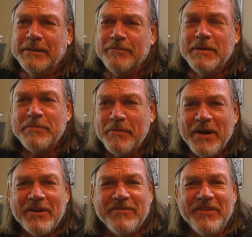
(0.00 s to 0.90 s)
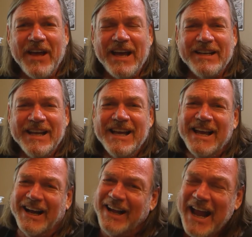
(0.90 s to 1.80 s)
Be prepared for that.
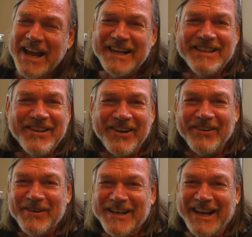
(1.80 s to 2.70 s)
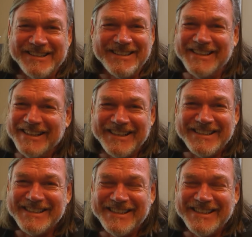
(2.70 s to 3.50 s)
Hang in there, cats and kitties.